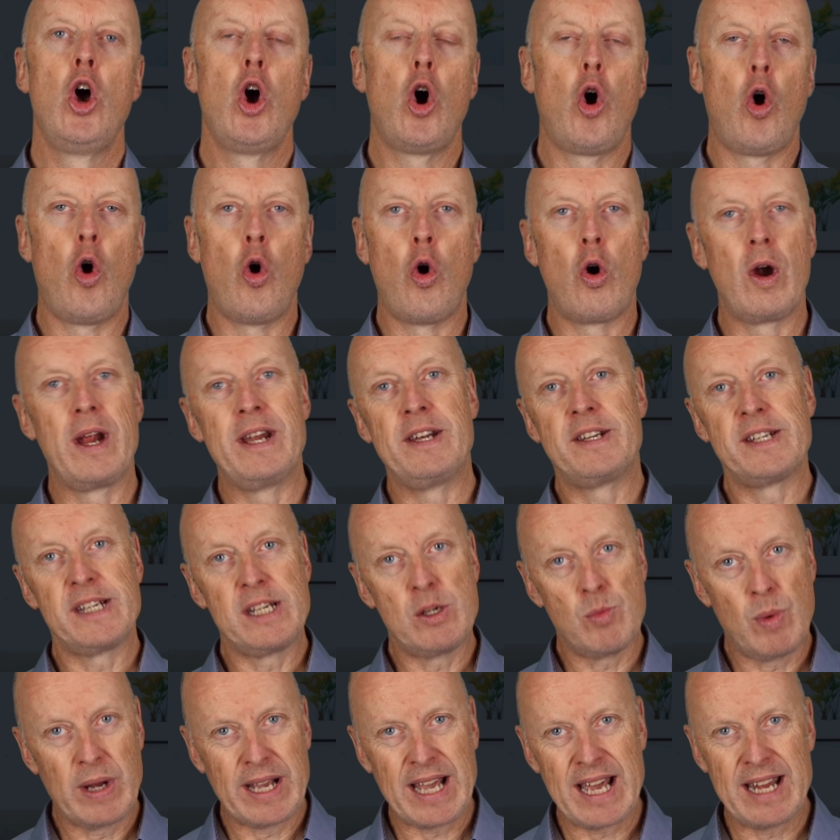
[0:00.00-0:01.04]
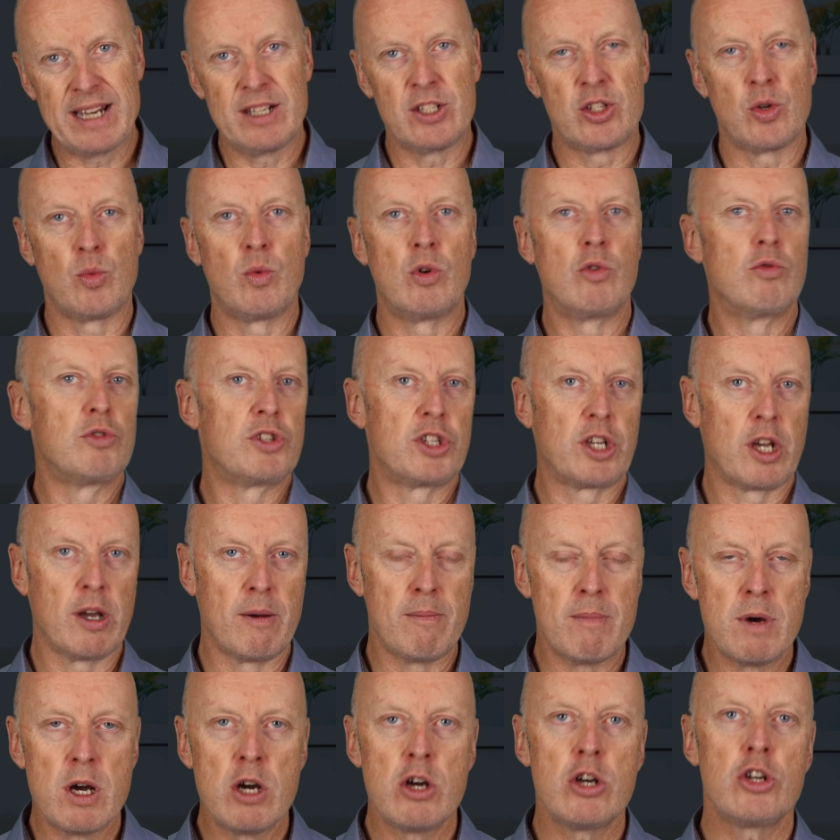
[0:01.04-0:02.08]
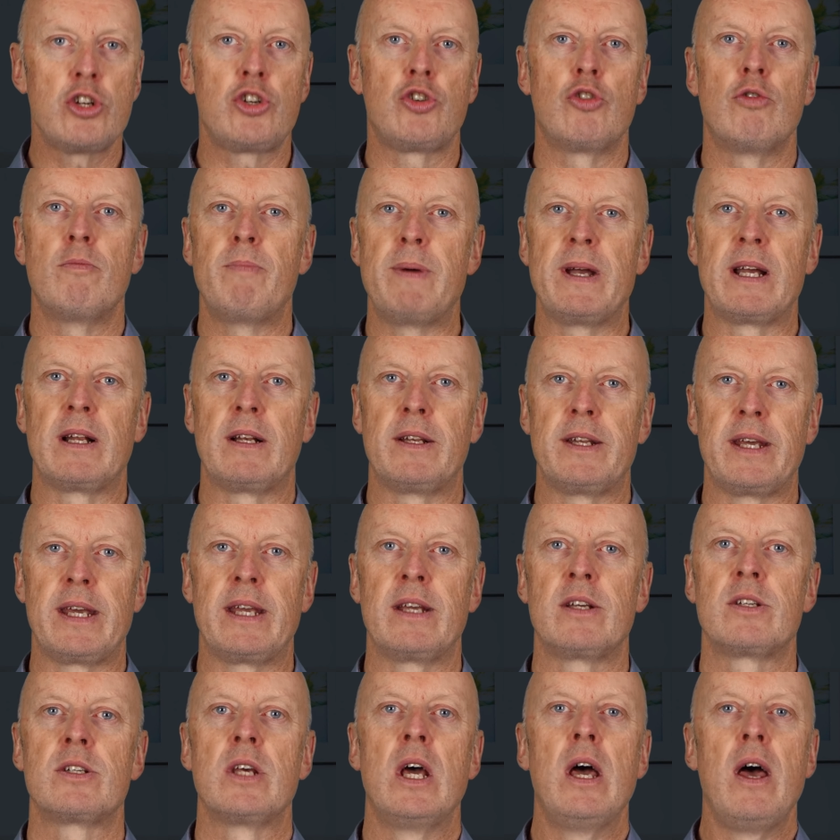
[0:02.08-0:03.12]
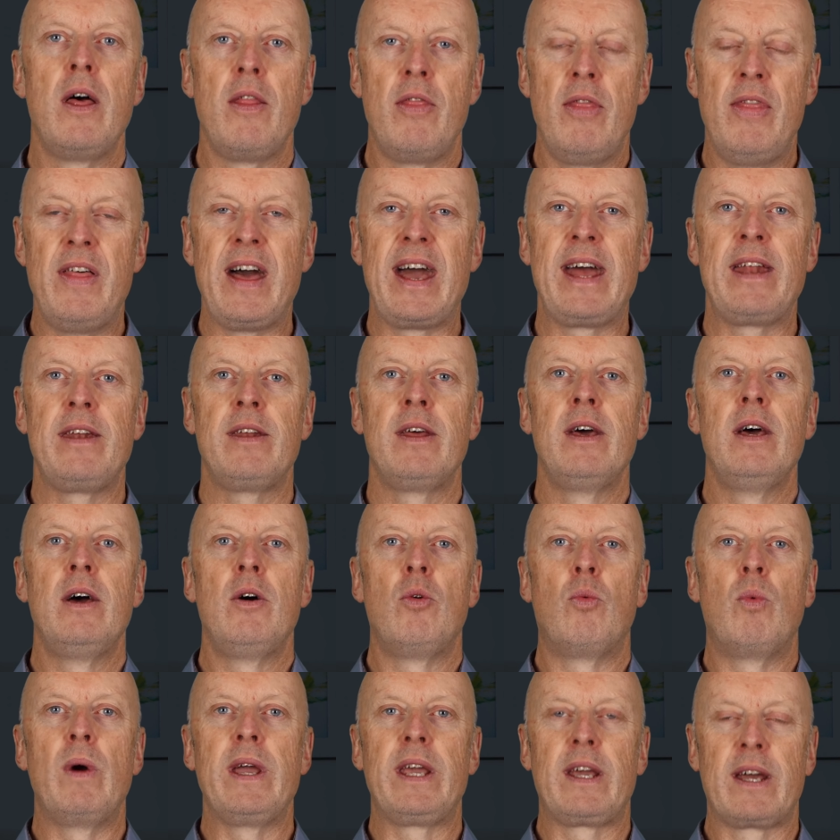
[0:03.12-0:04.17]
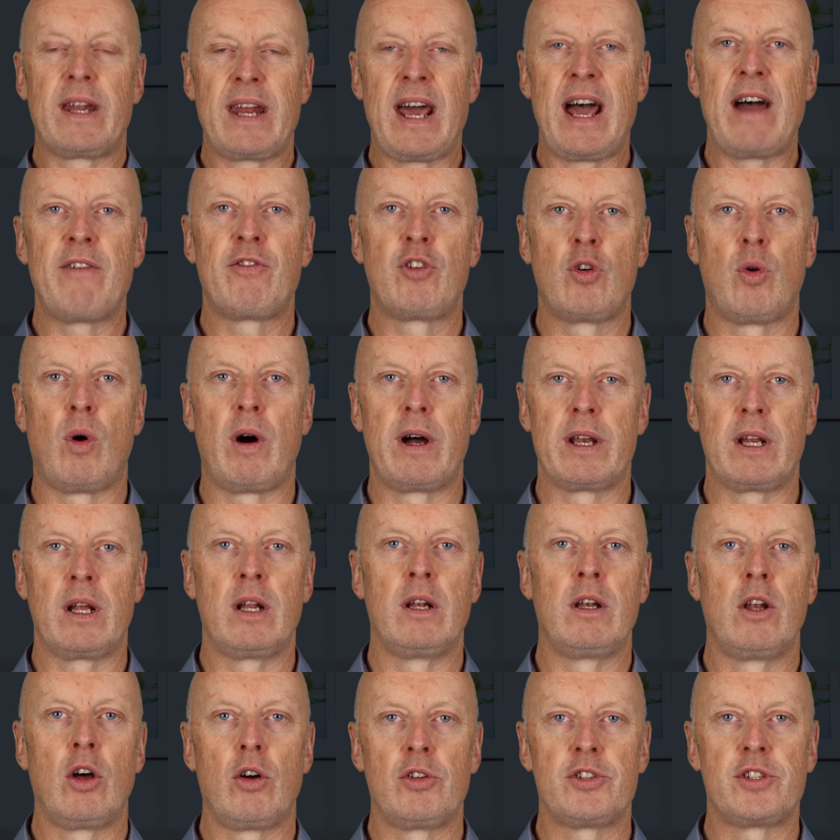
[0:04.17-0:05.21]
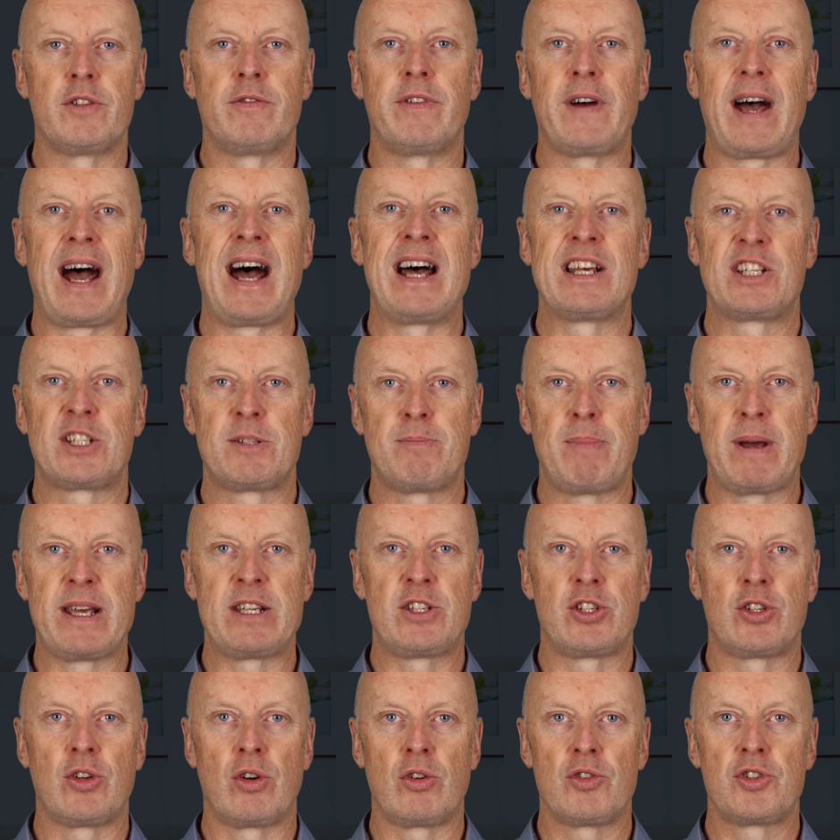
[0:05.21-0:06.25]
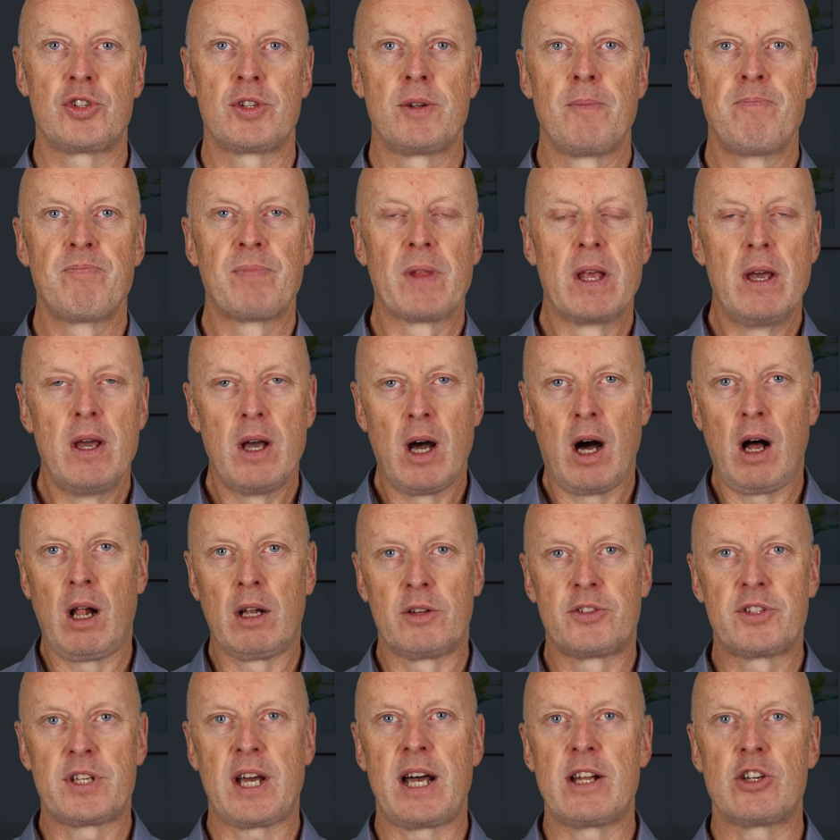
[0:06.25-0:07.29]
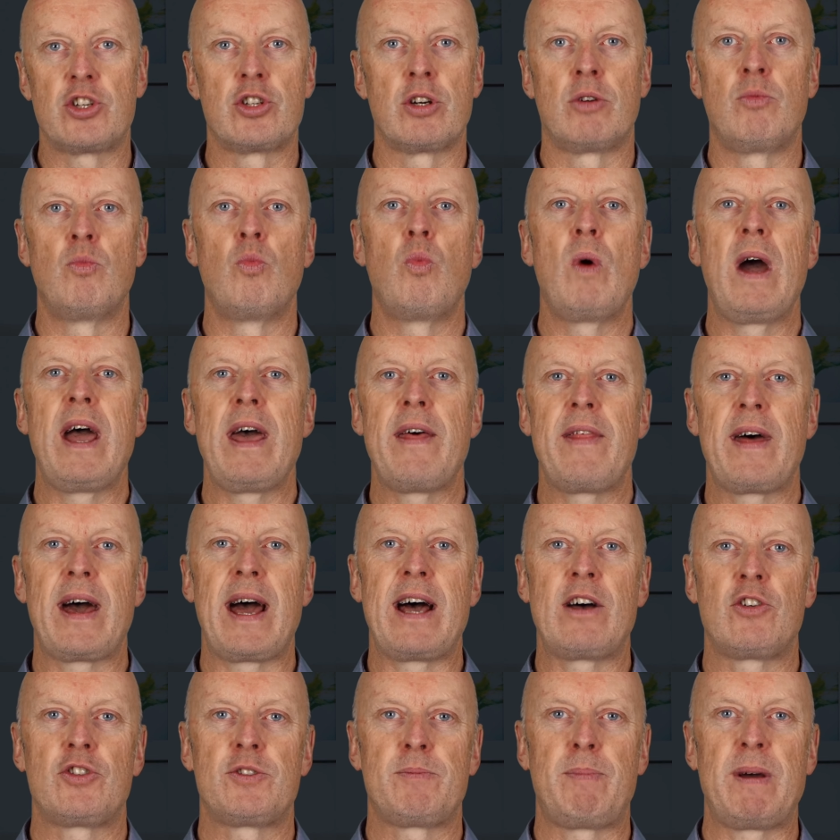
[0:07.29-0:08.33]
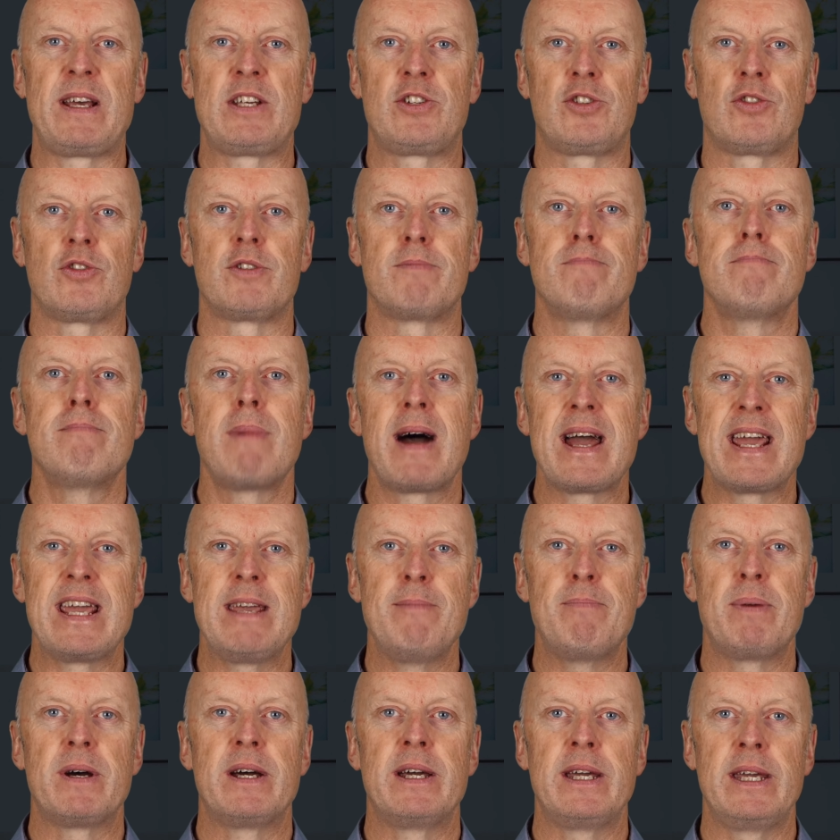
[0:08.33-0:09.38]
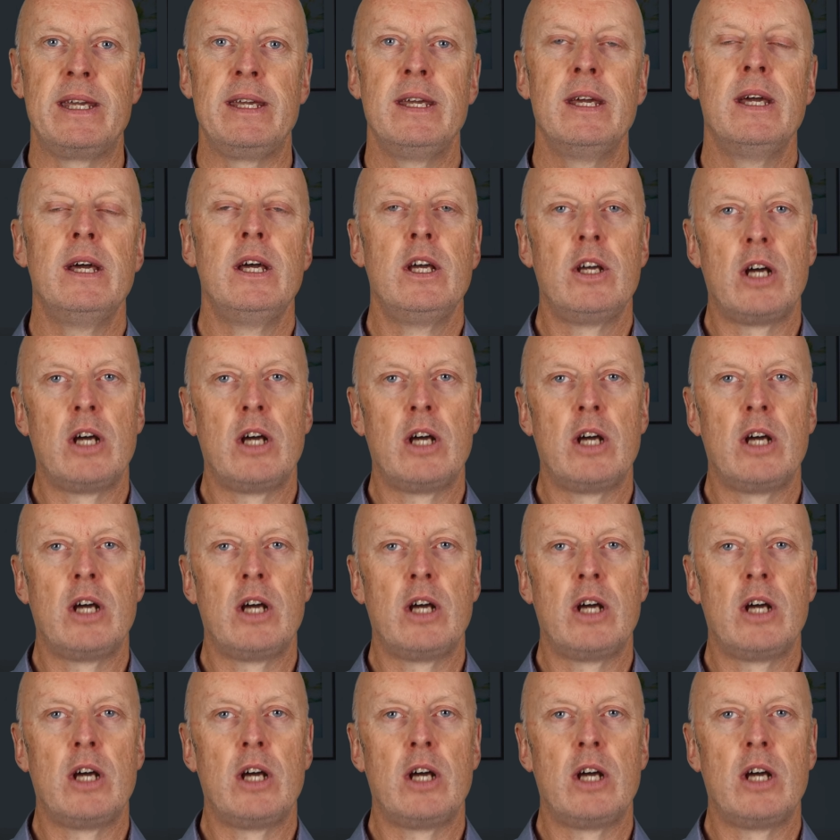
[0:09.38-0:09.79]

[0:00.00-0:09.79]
or indeed we're getting towards commercial buildings, then we can have quite a lot of asbestos. I'll touch on where that asbestos may be